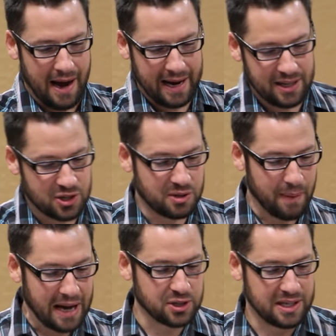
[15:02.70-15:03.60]
I can just
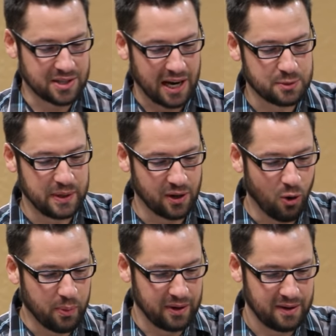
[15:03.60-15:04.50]
imagine his eyes being
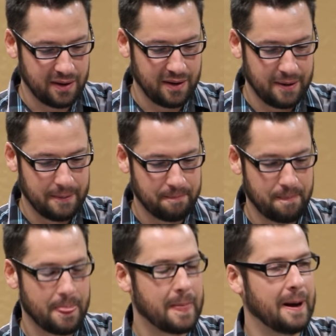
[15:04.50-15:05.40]
opened.
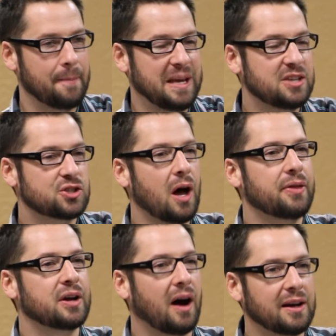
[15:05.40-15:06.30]
He saw
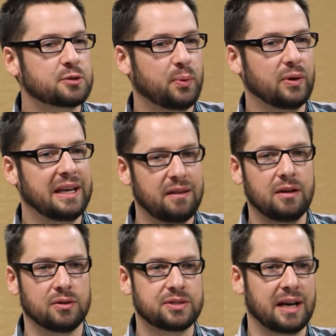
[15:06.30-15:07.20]
the gospel in
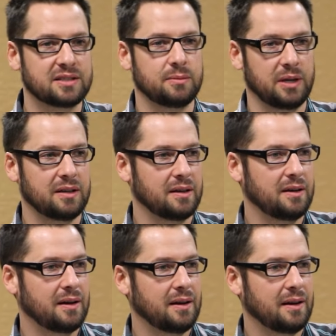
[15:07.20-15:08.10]
the Old Testament.
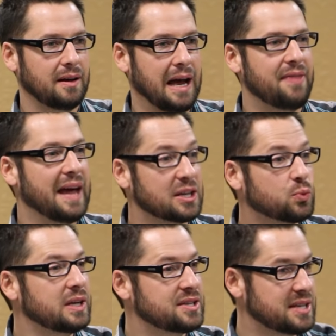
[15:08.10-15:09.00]
And
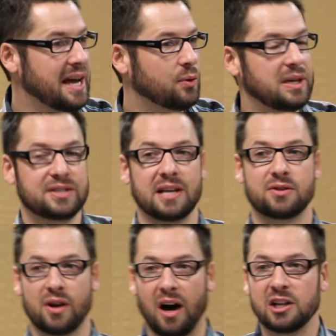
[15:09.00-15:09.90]
that's what he's saying when he says
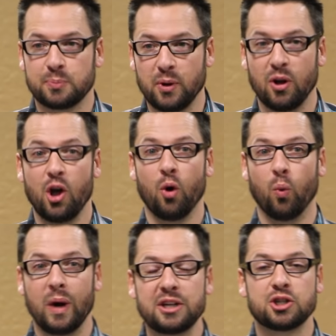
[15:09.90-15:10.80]
the gospel,
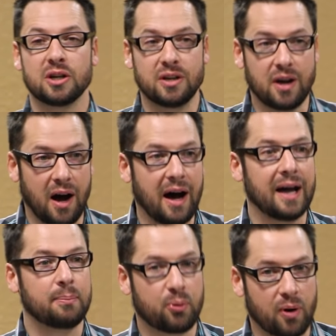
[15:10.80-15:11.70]
which
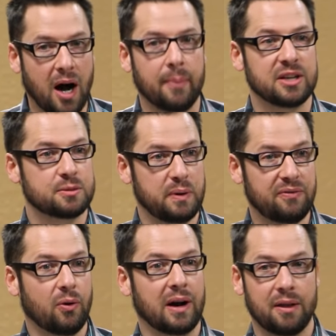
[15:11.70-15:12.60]
God promised
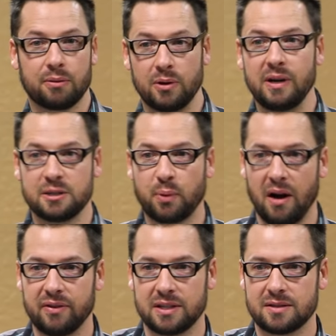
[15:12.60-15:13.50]
beforehand through his
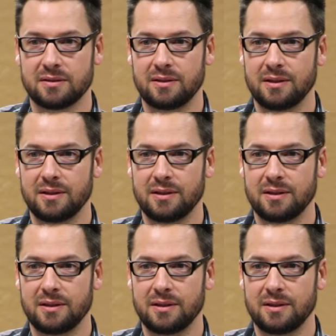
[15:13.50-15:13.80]
prophets.